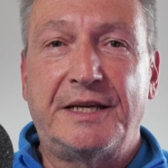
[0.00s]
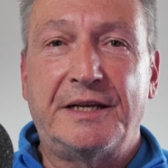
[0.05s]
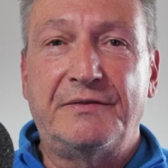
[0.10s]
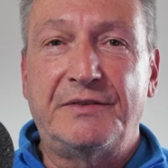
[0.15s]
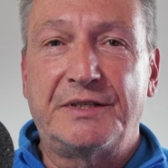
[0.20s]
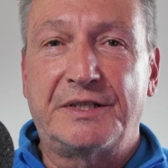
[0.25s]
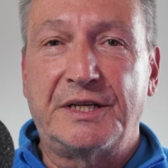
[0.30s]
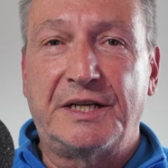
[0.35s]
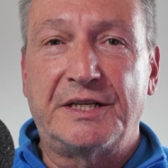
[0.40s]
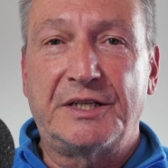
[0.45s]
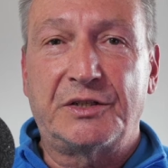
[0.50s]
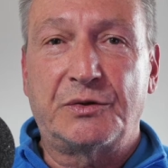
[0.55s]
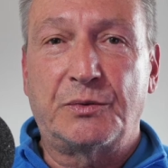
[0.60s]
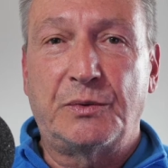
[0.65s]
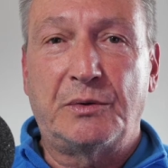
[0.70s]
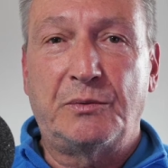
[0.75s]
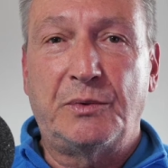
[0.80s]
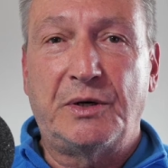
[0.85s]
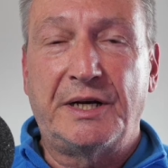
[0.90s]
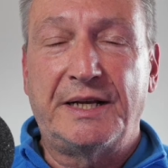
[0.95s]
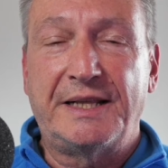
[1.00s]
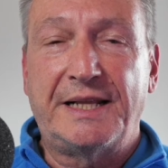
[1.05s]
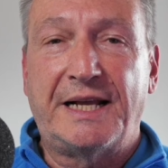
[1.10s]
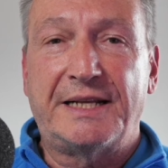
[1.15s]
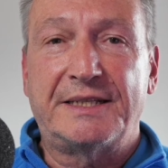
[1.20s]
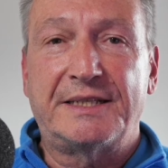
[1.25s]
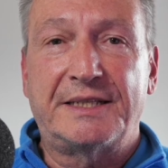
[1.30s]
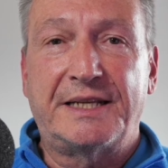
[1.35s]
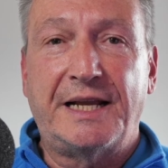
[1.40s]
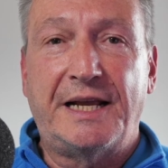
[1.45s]
gives us when we're in
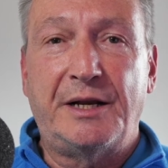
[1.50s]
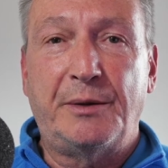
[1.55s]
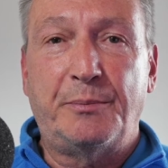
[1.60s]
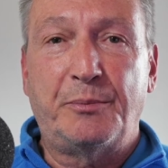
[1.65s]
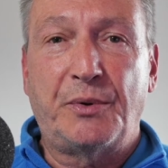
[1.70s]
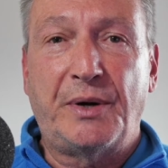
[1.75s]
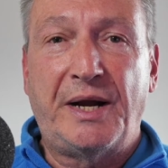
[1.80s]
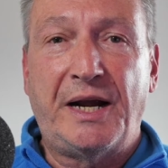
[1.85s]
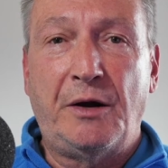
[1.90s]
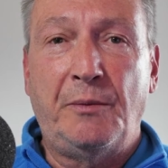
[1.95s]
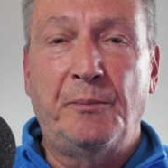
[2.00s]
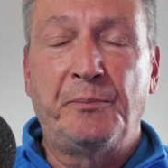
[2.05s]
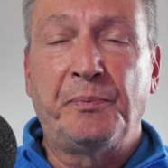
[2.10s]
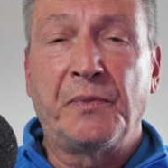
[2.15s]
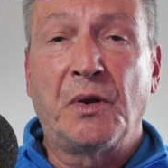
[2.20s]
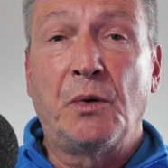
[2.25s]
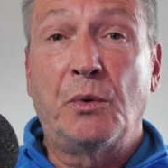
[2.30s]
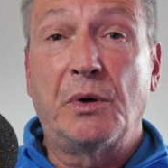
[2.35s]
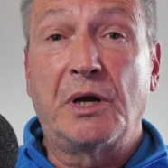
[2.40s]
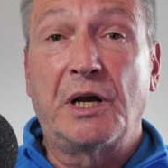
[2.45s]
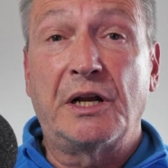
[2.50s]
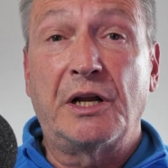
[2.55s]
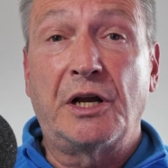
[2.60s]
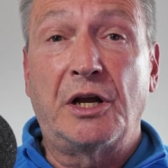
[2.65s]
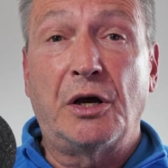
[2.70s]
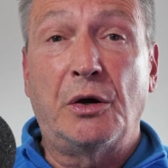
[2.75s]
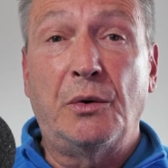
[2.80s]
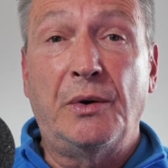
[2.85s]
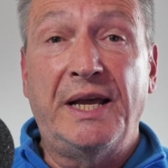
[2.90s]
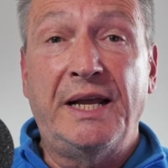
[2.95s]
that state of prayer? We're going to
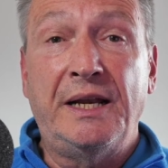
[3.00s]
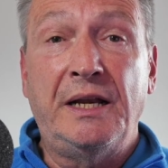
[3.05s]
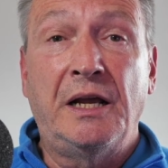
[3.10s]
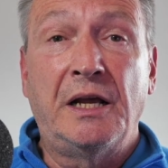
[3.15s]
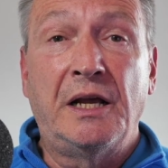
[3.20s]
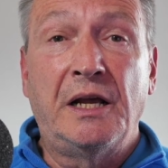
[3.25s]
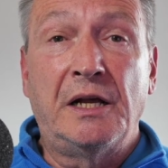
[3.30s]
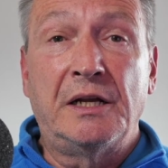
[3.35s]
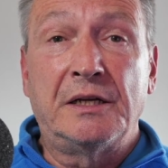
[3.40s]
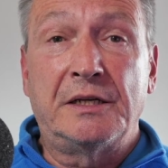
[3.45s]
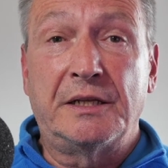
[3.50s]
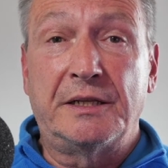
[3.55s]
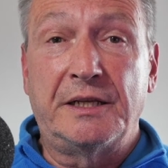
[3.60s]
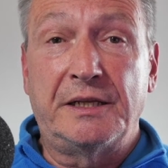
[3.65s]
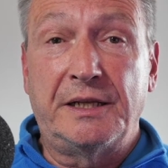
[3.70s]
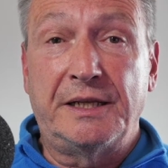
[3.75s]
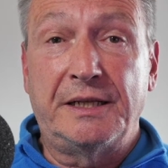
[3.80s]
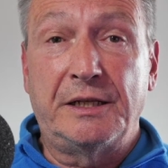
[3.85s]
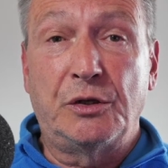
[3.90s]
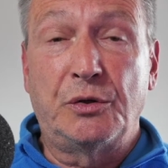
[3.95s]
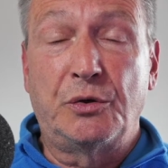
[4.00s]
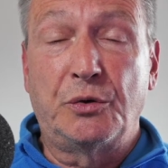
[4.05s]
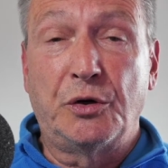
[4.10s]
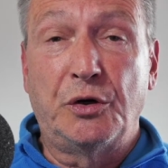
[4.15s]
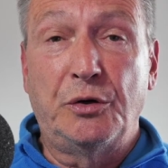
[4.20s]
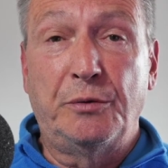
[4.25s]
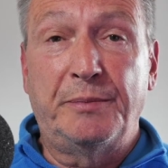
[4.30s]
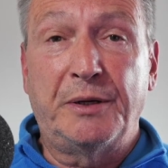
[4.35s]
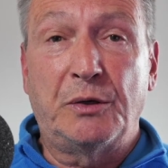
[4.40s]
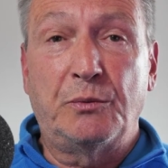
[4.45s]
go in to the little
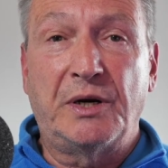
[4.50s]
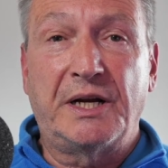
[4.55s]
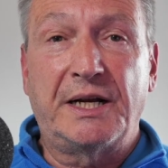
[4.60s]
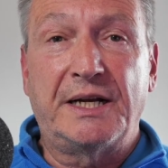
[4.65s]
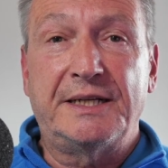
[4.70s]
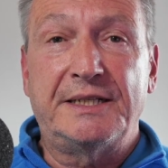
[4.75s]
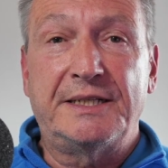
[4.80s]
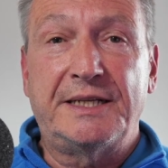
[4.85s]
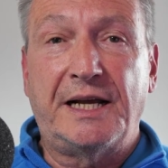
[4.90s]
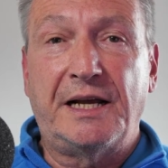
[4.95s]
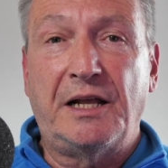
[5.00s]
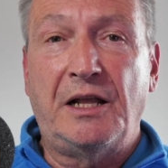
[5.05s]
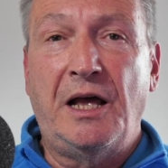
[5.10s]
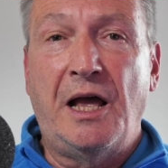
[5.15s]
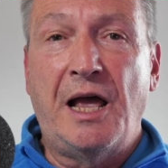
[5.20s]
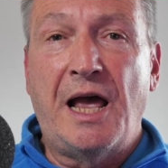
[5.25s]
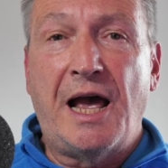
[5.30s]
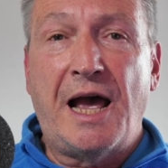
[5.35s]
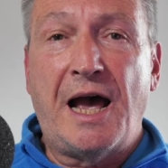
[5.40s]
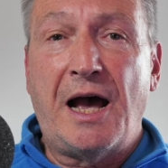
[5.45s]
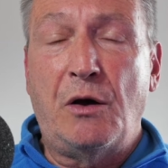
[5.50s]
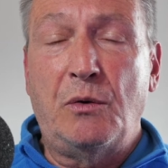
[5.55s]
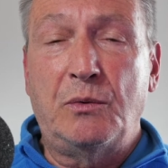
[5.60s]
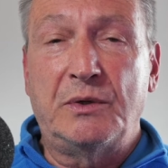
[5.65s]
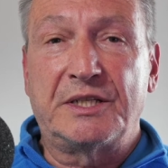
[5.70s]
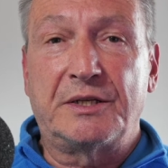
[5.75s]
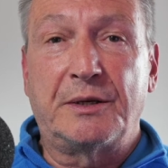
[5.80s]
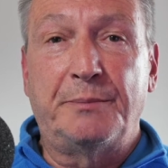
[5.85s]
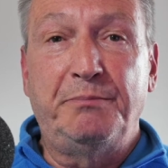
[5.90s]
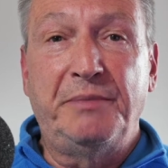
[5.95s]
group and we're going to tell how it
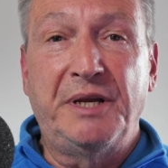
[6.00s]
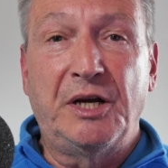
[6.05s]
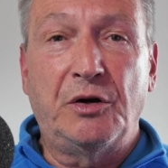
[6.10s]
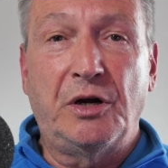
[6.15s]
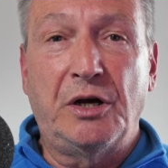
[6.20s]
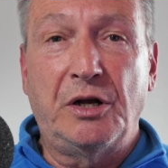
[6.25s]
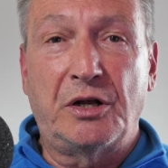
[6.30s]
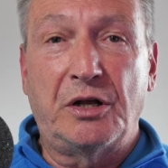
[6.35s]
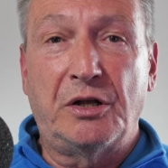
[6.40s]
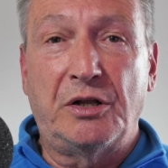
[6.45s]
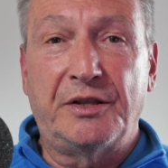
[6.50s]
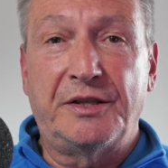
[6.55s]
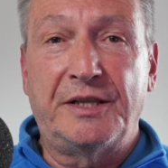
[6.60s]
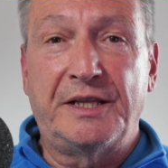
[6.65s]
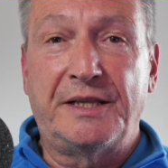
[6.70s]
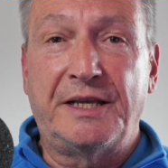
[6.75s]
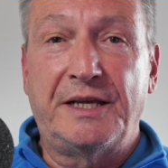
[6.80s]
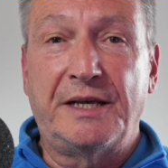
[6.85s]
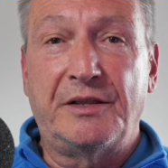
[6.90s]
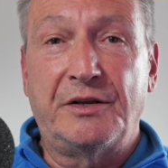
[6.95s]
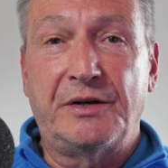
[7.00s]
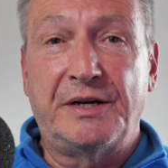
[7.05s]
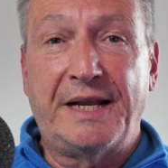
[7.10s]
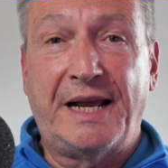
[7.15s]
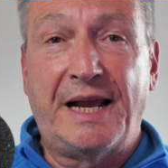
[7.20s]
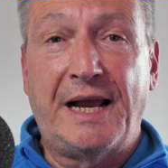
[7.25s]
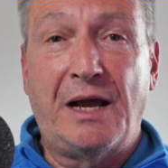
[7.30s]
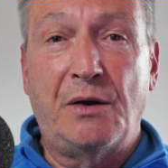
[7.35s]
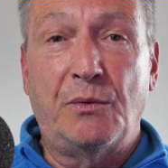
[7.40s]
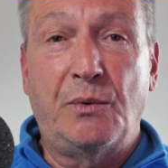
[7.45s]
was a miracle that the other
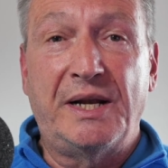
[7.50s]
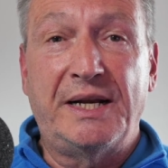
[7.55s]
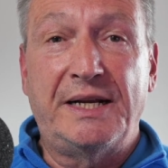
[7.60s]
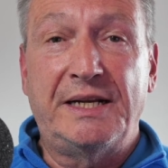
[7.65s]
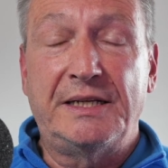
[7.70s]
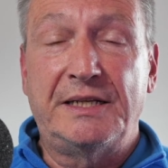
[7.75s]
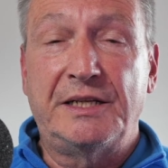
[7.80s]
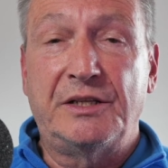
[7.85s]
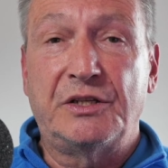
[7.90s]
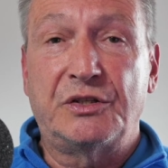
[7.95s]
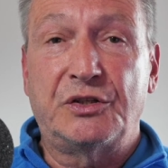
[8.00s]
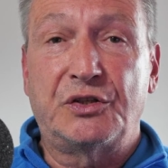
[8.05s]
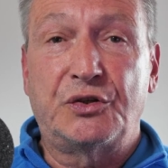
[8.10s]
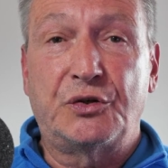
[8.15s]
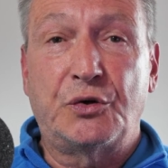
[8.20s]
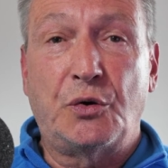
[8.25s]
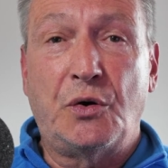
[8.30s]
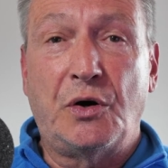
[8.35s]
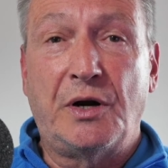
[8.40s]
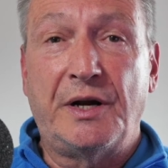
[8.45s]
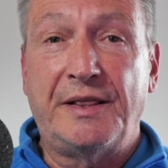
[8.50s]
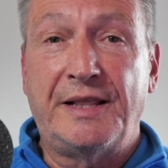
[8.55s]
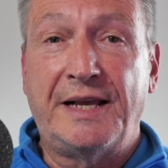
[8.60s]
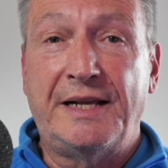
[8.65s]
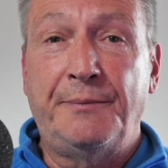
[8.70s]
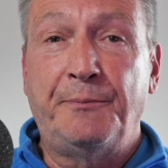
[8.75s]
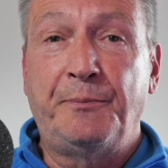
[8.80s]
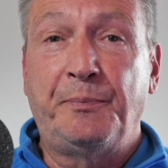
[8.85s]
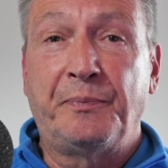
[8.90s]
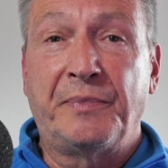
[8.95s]
day I went into the store
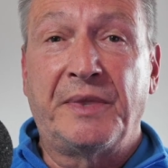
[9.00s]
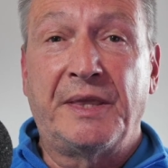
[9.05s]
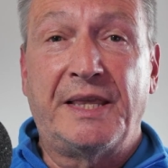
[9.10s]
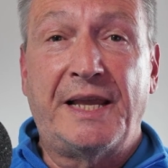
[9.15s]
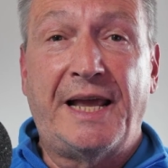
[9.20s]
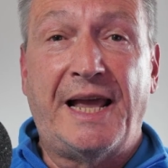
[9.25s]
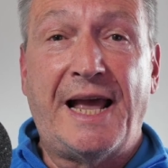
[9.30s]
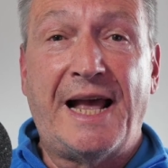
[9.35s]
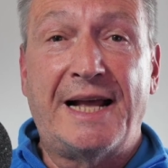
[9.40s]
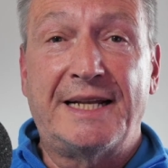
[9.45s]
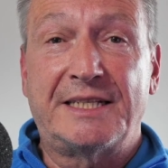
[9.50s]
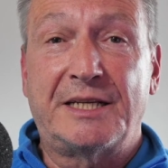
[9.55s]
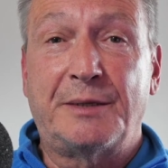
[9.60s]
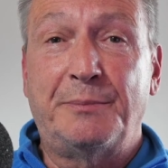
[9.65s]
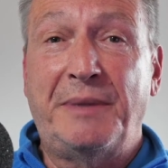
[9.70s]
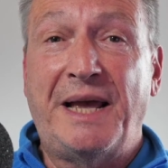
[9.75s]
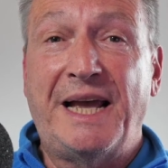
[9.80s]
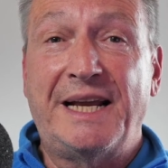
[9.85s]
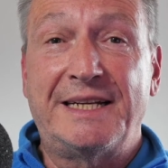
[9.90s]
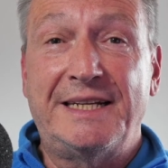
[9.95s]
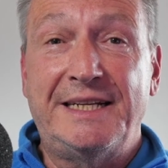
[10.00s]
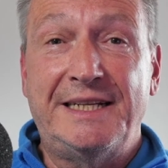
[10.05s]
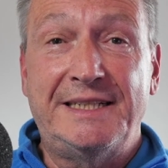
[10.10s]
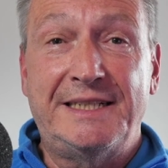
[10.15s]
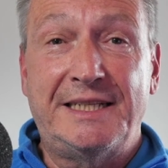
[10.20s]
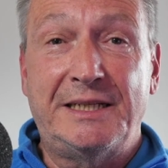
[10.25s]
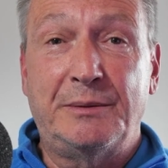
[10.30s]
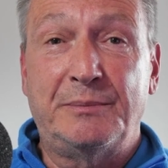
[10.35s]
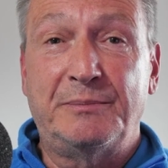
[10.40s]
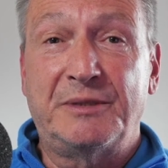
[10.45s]
and they had some
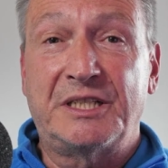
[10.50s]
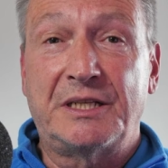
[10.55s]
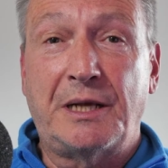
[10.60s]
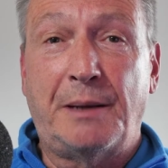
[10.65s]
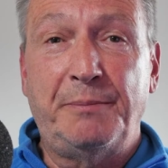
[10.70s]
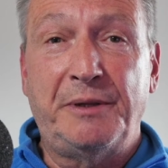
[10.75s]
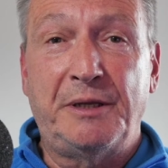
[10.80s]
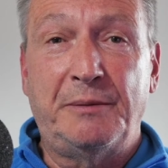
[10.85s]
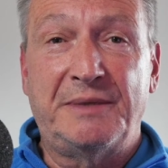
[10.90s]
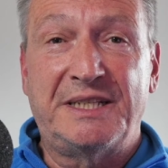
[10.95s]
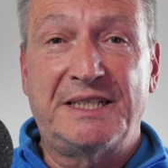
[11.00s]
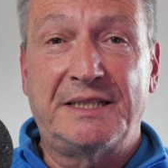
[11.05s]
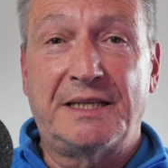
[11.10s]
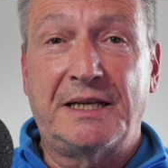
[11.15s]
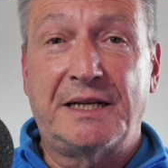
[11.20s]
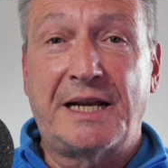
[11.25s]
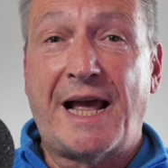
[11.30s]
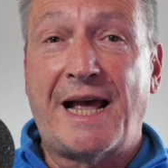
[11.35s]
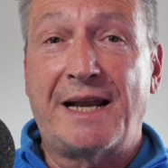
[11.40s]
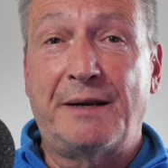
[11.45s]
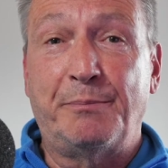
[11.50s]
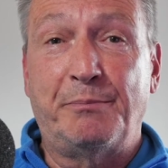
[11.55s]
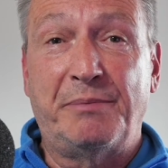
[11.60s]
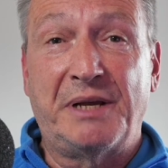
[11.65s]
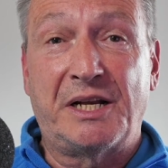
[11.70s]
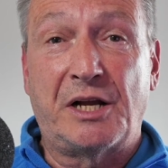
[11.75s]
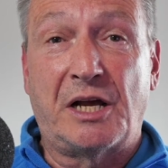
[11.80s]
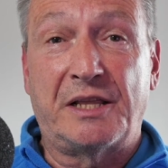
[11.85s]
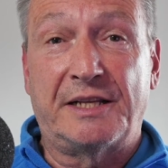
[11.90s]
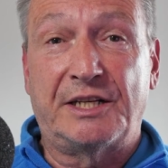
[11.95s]
magnesium supplements that hadn't
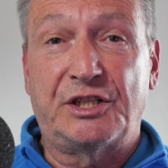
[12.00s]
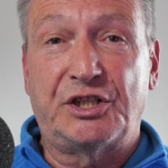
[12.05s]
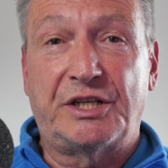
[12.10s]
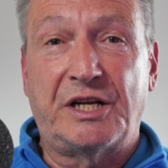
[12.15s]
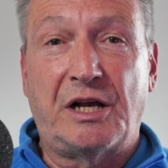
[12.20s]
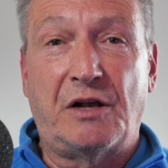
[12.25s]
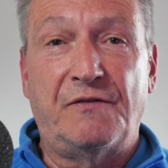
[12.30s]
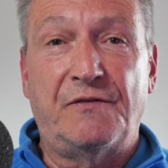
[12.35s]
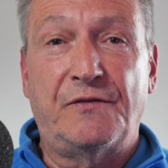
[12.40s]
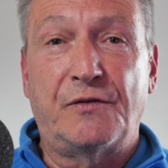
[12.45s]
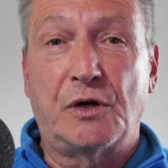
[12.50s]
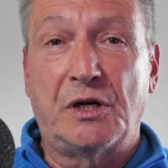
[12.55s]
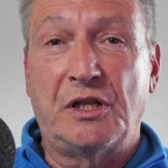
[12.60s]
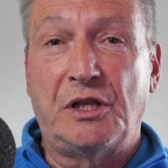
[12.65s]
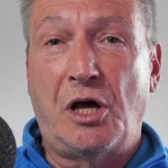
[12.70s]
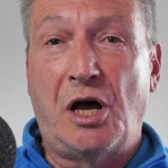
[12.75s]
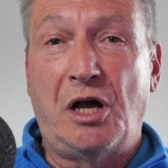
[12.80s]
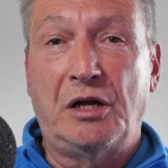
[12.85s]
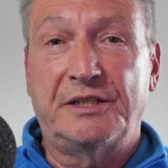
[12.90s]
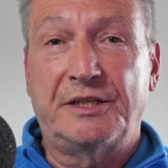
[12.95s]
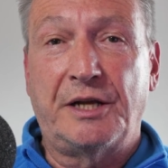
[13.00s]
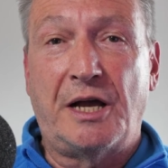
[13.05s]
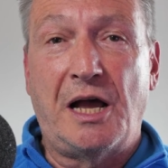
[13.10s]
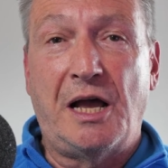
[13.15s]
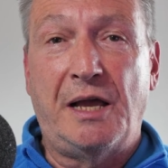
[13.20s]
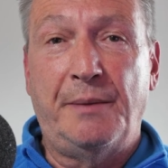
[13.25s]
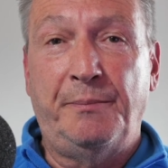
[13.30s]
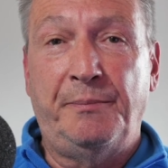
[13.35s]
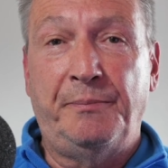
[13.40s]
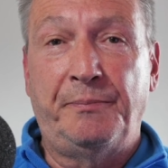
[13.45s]
been on the shelf for a long
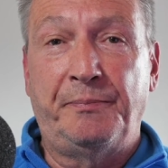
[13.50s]
time.